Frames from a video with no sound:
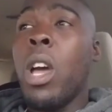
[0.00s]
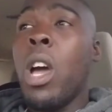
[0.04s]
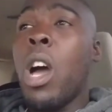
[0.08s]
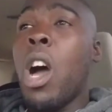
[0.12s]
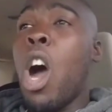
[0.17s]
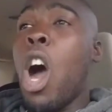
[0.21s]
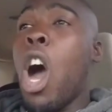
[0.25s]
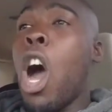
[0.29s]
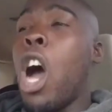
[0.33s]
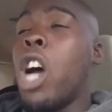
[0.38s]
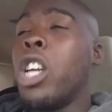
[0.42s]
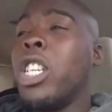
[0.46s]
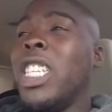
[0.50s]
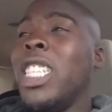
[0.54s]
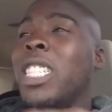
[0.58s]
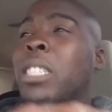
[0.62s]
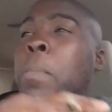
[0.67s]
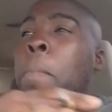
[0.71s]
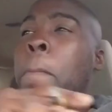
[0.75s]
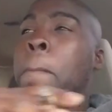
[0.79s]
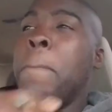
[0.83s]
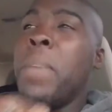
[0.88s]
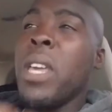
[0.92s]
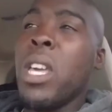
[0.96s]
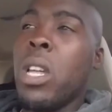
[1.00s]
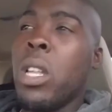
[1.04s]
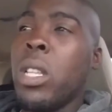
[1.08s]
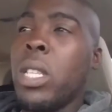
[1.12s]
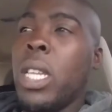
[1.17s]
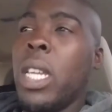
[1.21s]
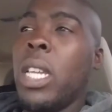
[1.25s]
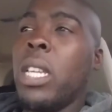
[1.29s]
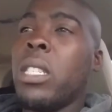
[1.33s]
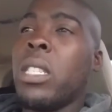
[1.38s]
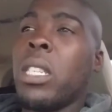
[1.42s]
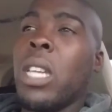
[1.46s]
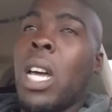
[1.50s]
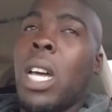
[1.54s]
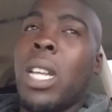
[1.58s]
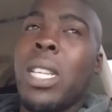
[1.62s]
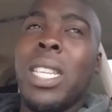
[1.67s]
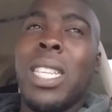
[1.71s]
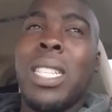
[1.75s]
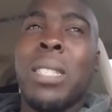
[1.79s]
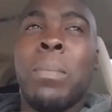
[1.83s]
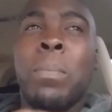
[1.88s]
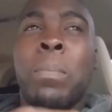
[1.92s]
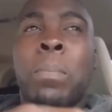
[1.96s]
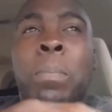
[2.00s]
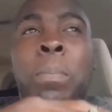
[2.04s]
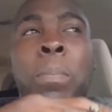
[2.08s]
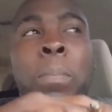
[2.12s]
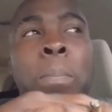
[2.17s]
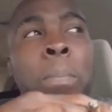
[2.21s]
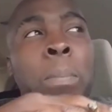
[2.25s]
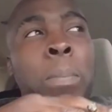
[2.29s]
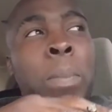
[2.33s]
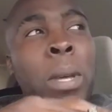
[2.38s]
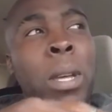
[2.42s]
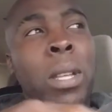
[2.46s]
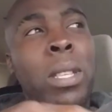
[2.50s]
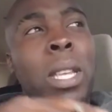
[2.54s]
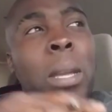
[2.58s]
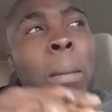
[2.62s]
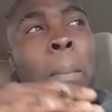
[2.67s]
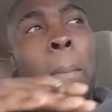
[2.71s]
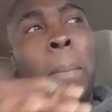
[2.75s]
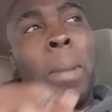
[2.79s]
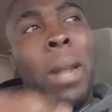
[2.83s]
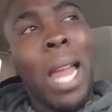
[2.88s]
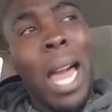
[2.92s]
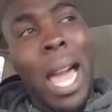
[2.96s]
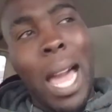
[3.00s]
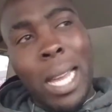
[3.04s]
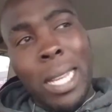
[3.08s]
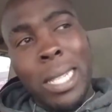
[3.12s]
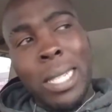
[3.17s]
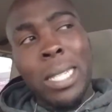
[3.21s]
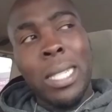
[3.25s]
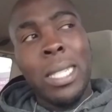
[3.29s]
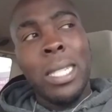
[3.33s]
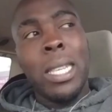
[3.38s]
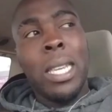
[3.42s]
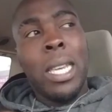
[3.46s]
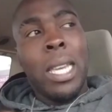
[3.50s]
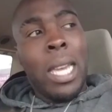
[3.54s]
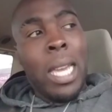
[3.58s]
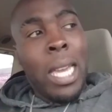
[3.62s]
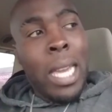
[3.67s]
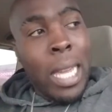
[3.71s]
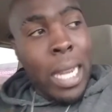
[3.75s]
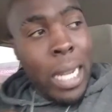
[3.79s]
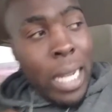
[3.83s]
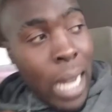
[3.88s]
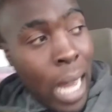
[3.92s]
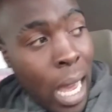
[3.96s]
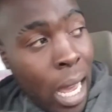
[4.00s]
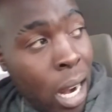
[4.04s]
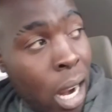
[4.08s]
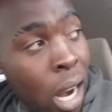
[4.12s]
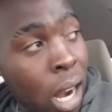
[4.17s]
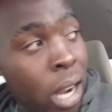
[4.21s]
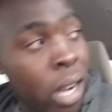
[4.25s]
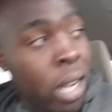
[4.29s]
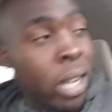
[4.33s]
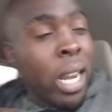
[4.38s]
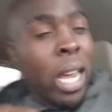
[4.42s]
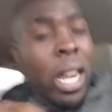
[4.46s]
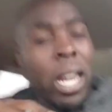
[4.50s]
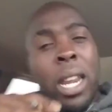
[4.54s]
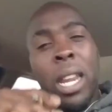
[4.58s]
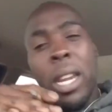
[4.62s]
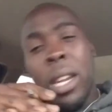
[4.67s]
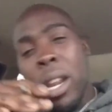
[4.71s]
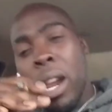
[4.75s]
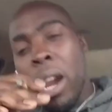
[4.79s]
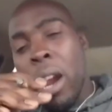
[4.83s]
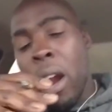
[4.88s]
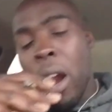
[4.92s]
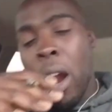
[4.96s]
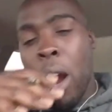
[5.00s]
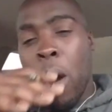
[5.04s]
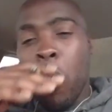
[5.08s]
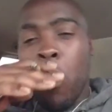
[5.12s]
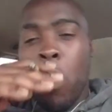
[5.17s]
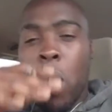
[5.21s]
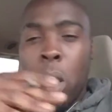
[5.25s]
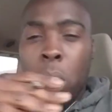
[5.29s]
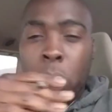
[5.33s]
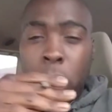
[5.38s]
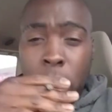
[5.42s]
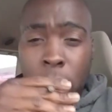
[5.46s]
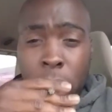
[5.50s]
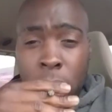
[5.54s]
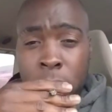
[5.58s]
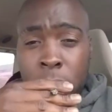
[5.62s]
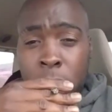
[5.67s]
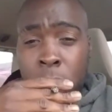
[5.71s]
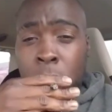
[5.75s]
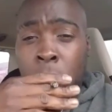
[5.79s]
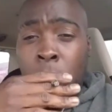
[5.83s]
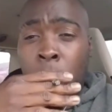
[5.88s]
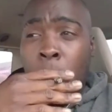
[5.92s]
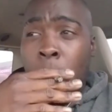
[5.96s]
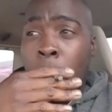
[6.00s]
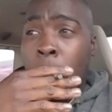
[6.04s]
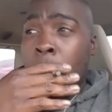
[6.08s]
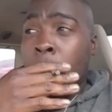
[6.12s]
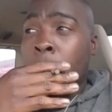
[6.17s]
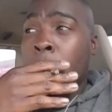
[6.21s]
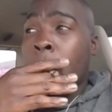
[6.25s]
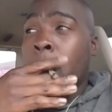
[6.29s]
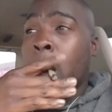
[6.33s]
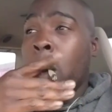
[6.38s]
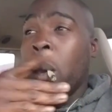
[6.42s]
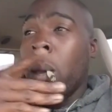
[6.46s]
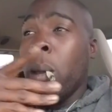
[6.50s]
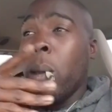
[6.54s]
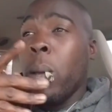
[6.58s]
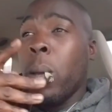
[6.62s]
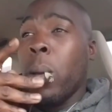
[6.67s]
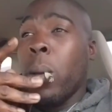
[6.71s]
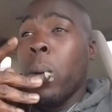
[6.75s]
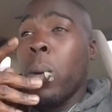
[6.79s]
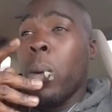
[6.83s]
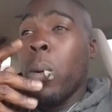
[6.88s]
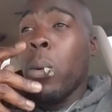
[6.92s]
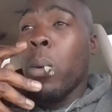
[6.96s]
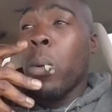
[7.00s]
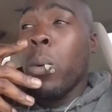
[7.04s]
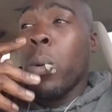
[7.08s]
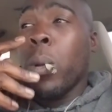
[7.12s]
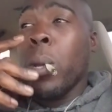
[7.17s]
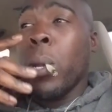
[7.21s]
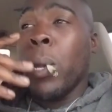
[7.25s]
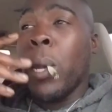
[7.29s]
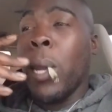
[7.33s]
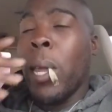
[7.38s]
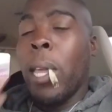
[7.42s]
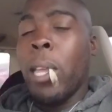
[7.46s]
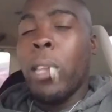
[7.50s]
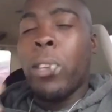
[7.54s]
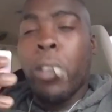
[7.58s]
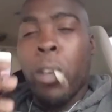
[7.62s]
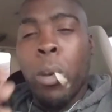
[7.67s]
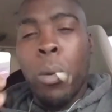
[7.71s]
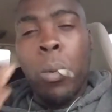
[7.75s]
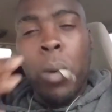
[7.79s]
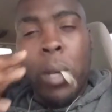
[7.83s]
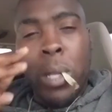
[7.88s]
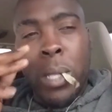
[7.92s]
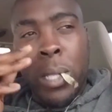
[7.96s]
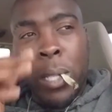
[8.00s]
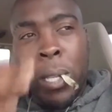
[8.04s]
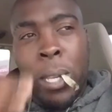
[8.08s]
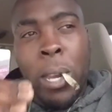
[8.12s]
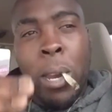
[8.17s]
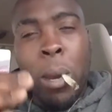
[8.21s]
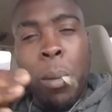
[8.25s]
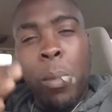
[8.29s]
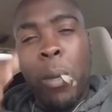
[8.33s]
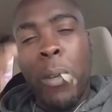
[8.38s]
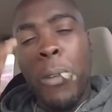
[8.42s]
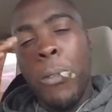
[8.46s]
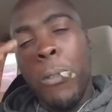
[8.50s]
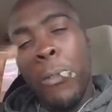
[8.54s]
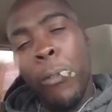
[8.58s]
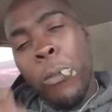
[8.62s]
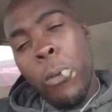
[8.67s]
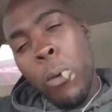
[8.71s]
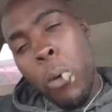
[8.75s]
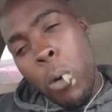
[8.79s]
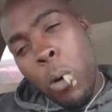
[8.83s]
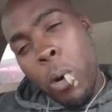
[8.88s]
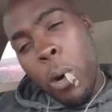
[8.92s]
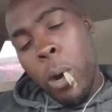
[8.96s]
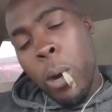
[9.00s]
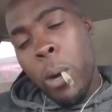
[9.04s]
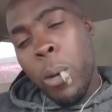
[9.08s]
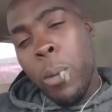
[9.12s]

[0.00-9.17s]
all these buildings, all these building blocks that are around us, nature was here before.